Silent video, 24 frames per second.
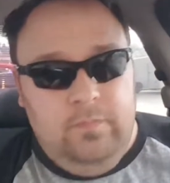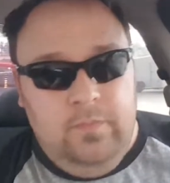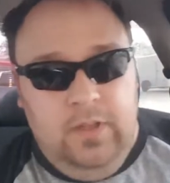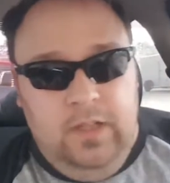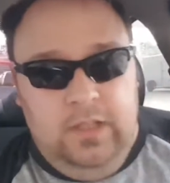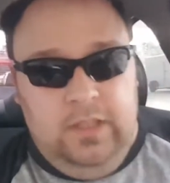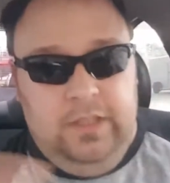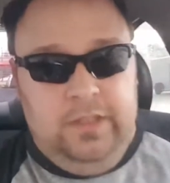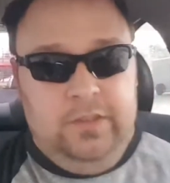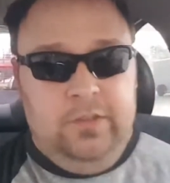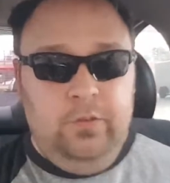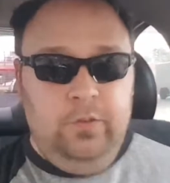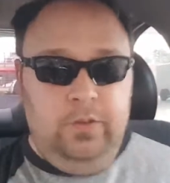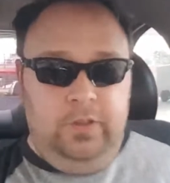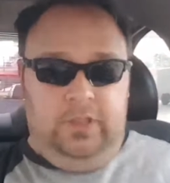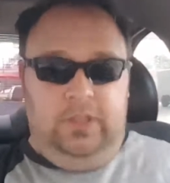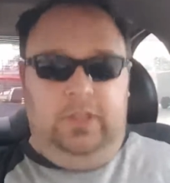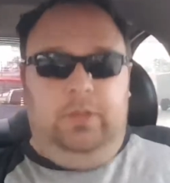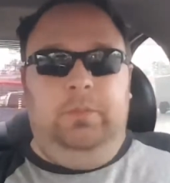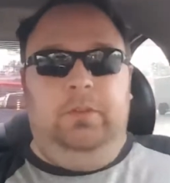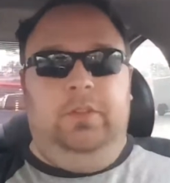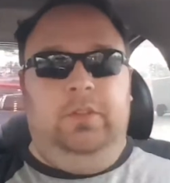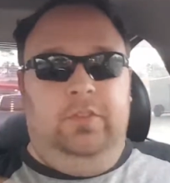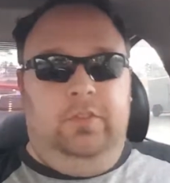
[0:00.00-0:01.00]
I like doing
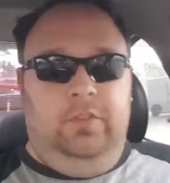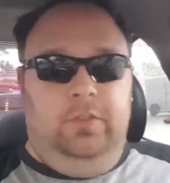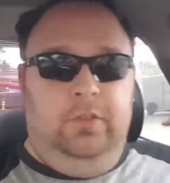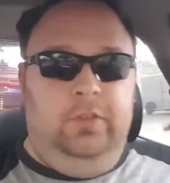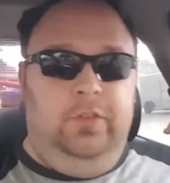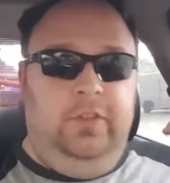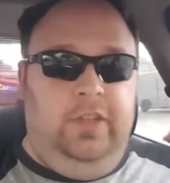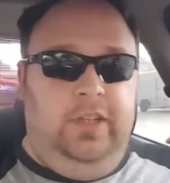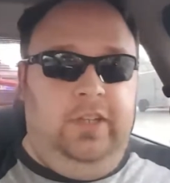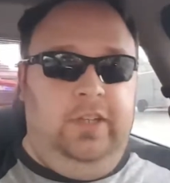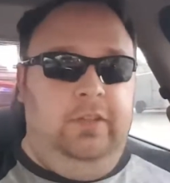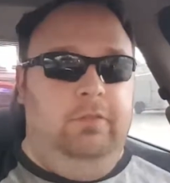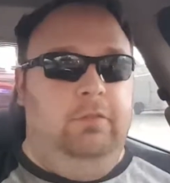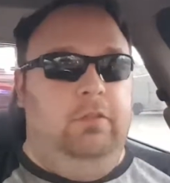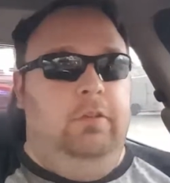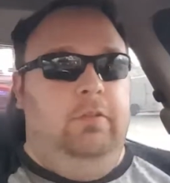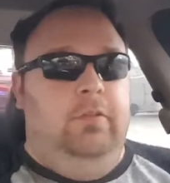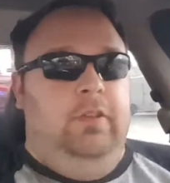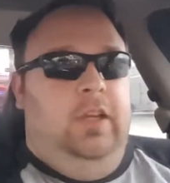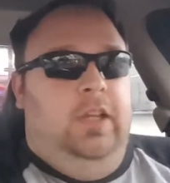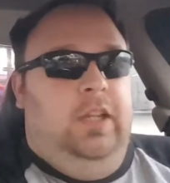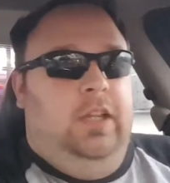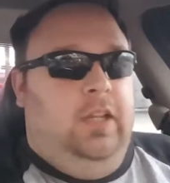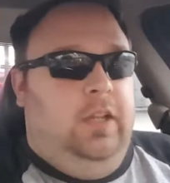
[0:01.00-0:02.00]
that because it looks like I never even
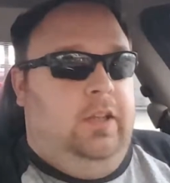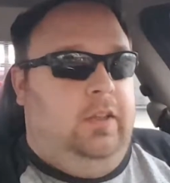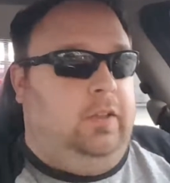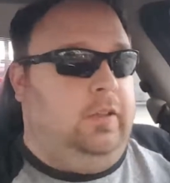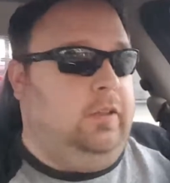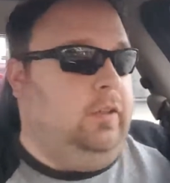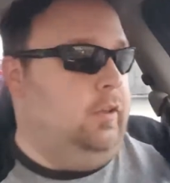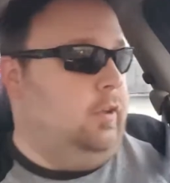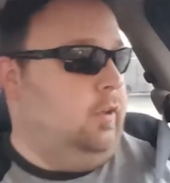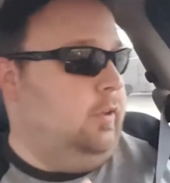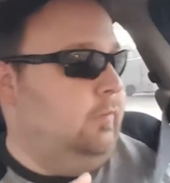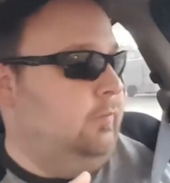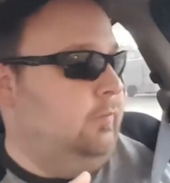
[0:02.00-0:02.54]
got out of the car.